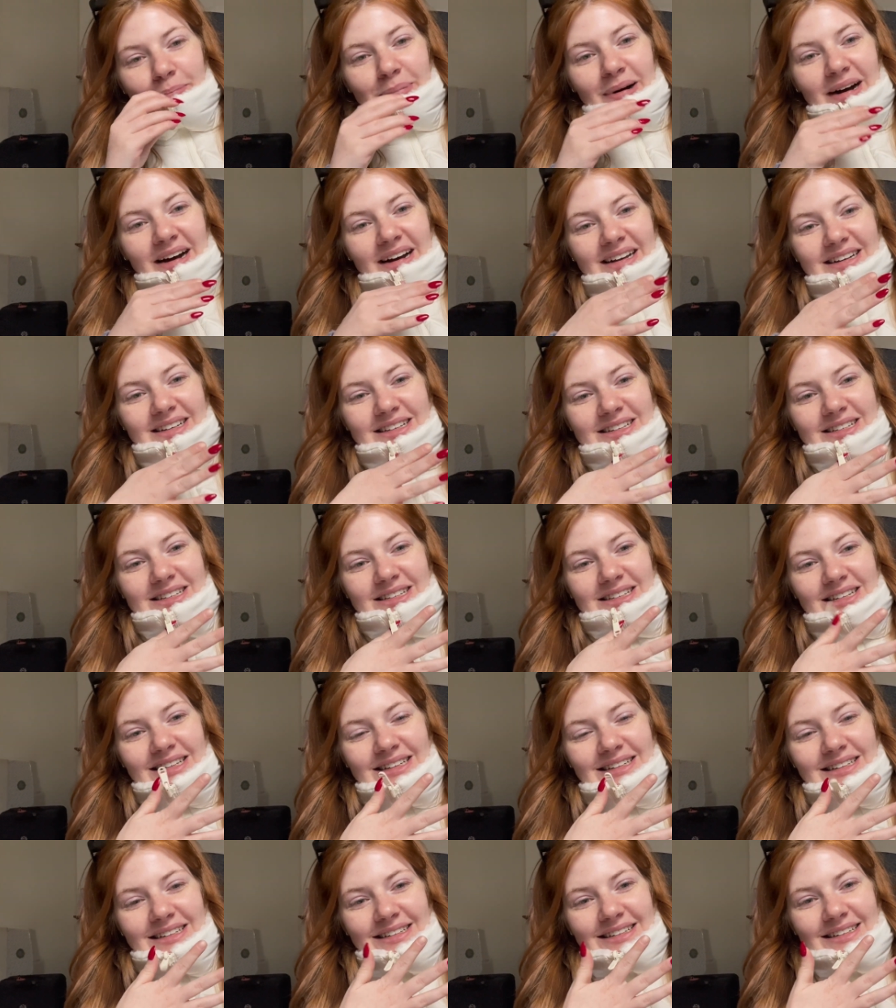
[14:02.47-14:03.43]

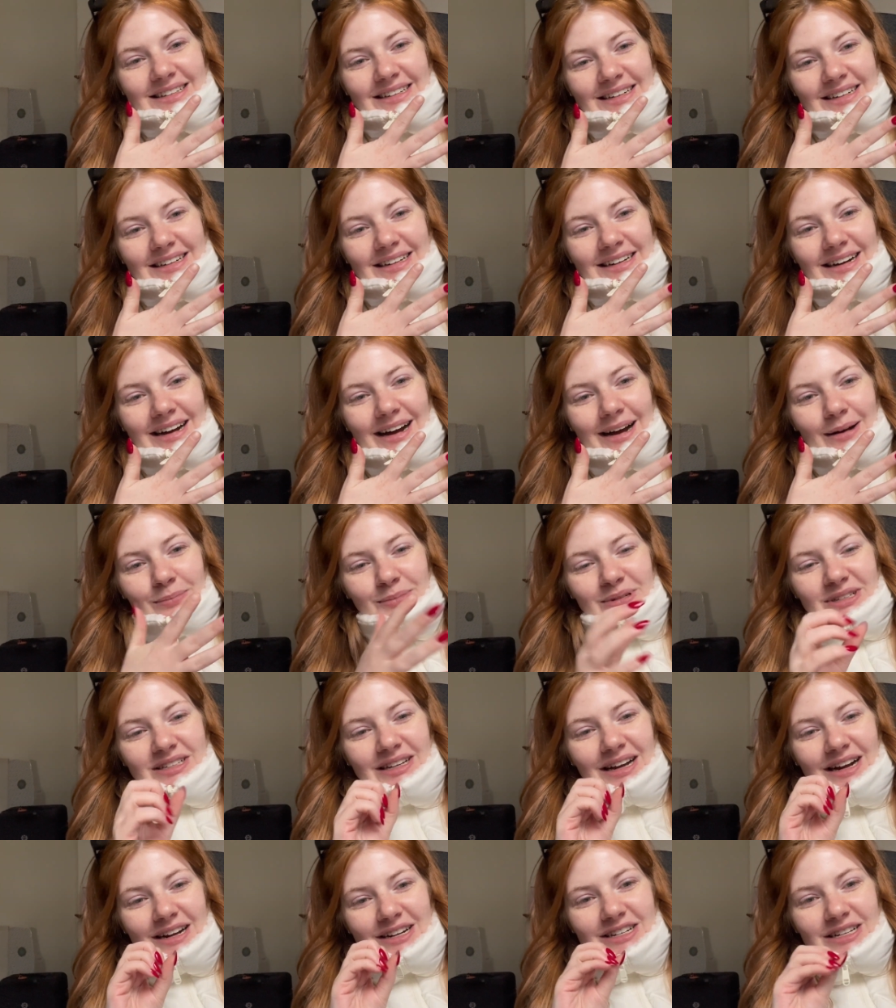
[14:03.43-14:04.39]
but I'm
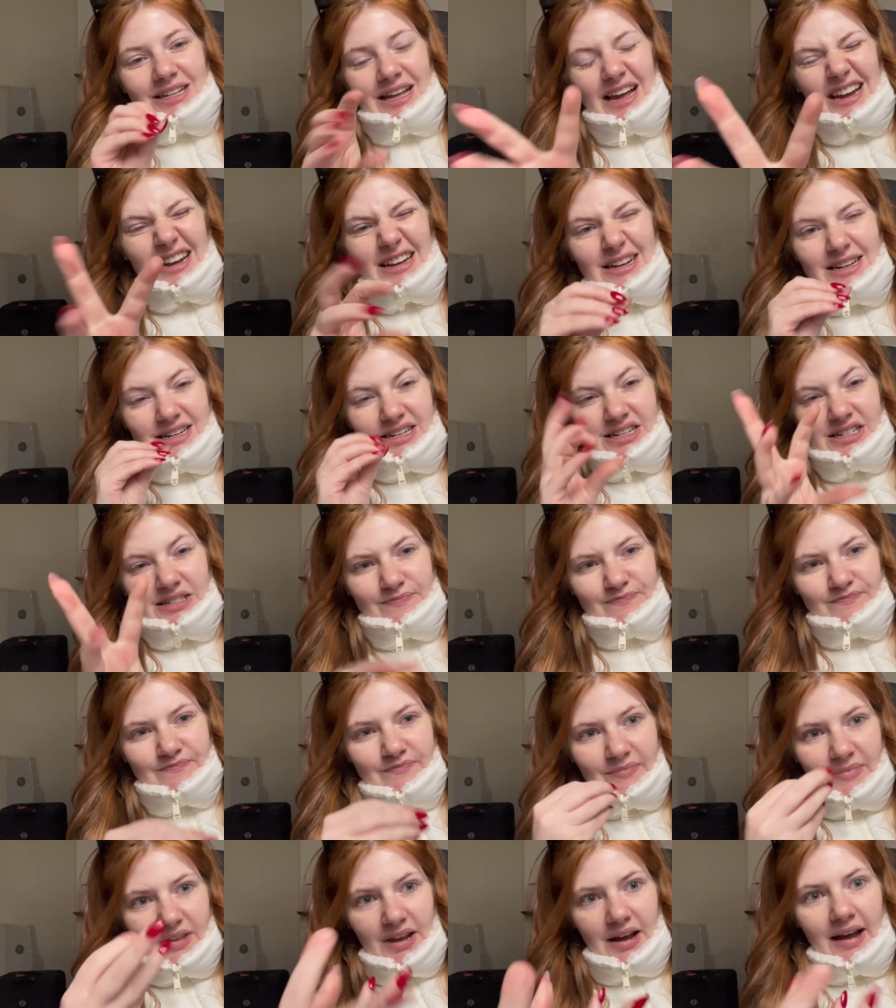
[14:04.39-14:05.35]
such like a,
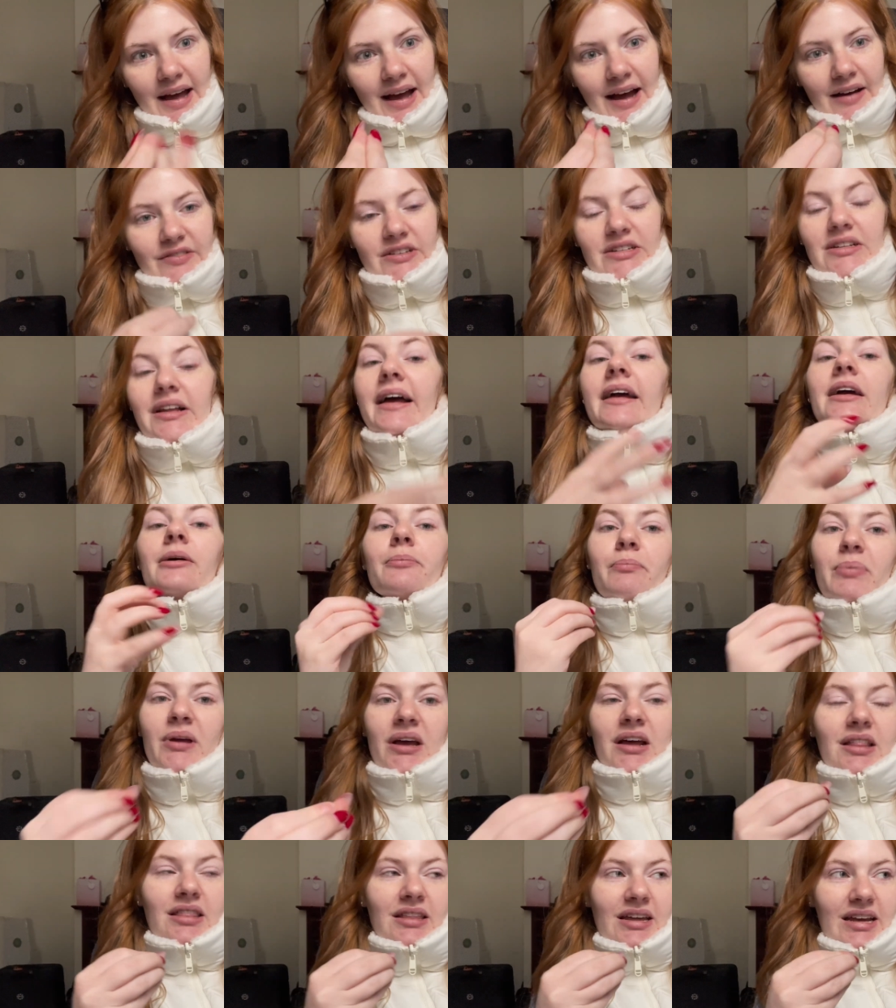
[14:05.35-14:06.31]
I have to like
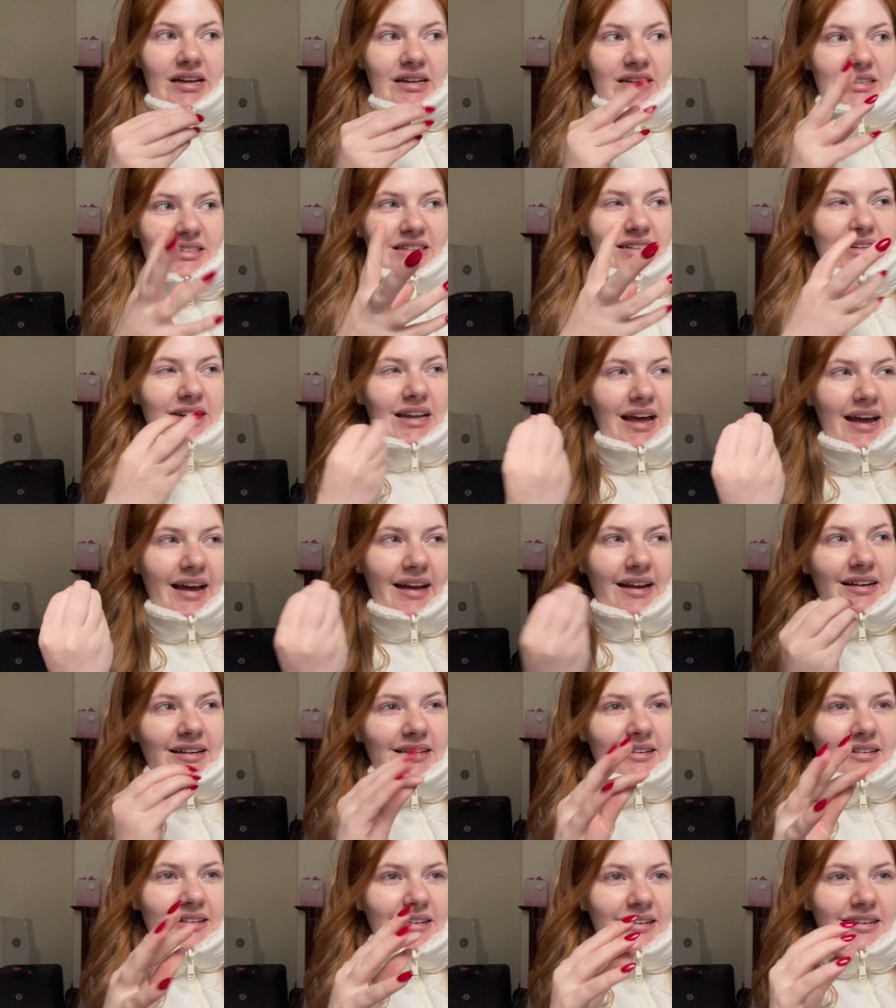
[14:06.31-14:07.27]
pick things and like,
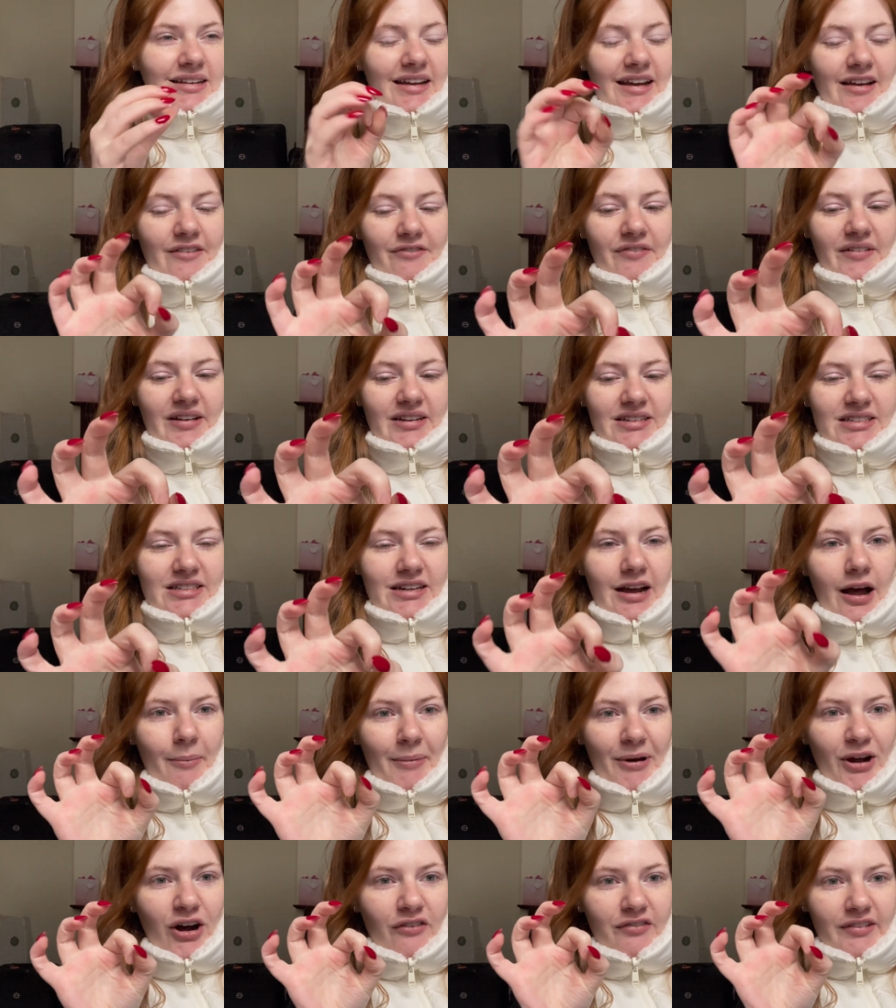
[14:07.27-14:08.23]
if it's
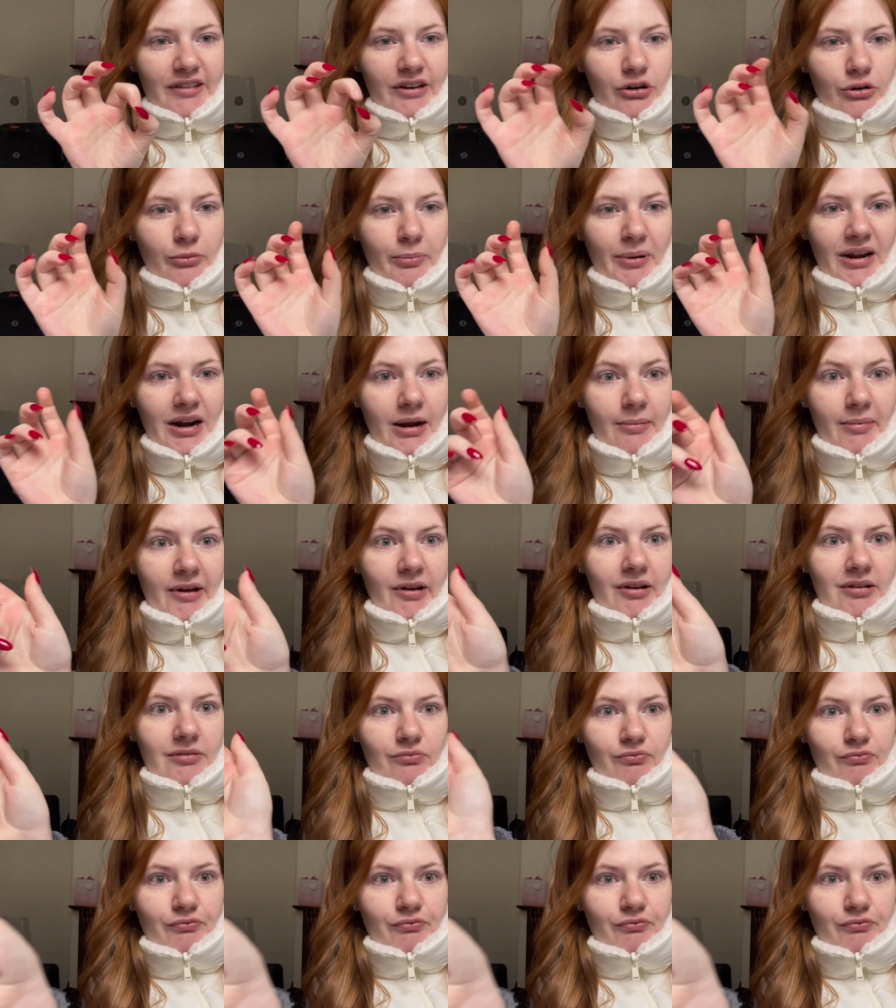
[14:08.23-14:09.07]
coming off a little bit, I'm like,